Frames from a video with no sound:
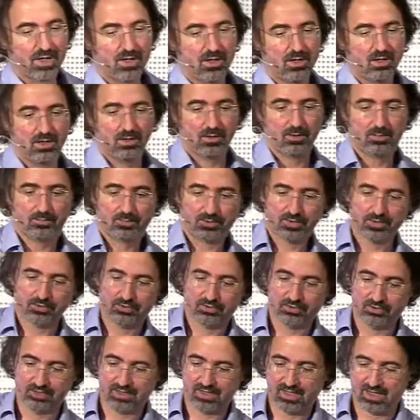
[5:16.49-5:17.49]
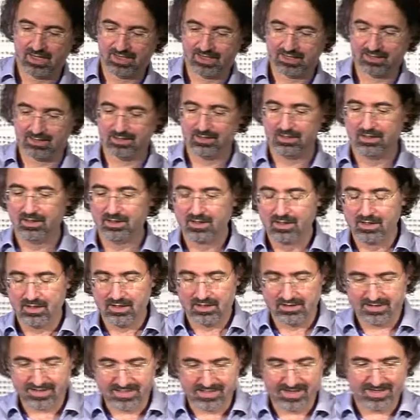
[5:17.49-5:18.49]
uh, proteoglycan,
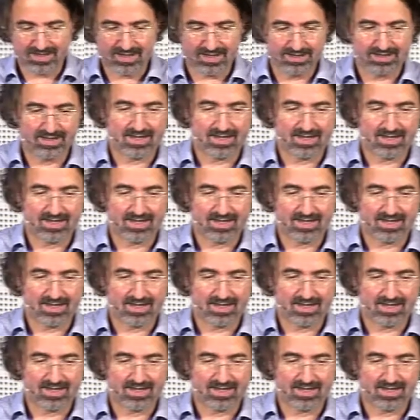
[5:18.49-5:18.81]
sialic